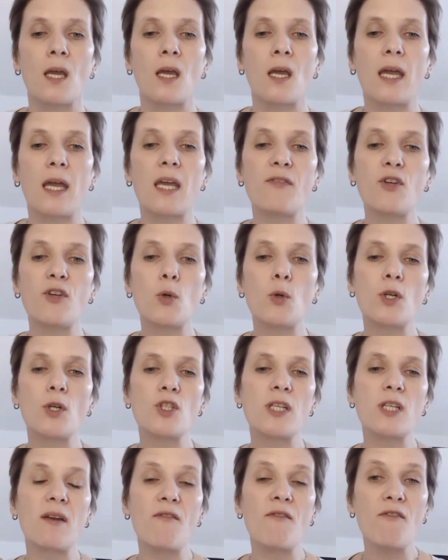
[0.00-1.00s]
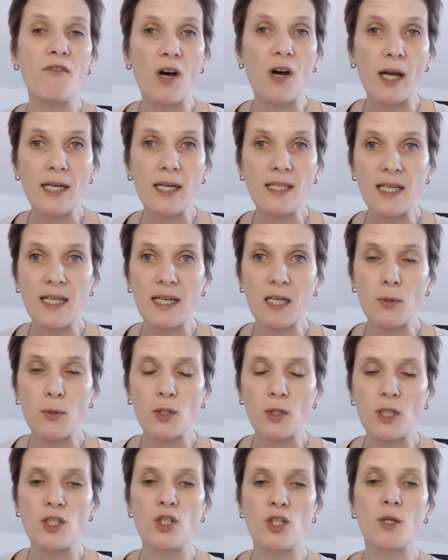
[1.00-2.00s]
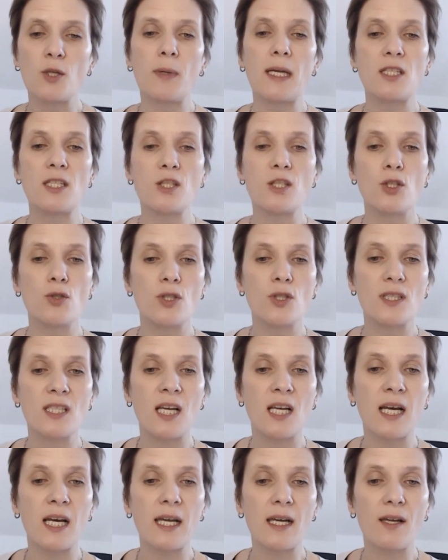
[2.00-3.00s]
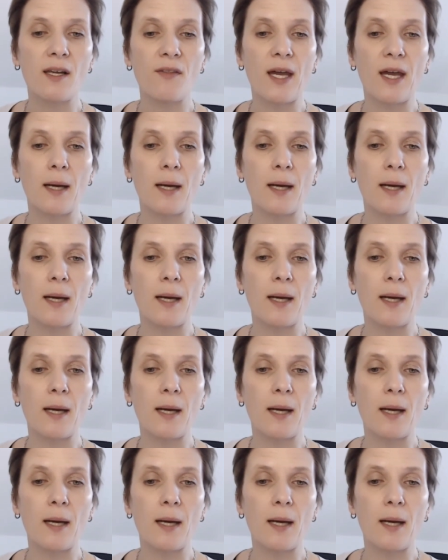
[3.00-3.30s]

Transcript: If you want to invite anybody to your meeting, you just click that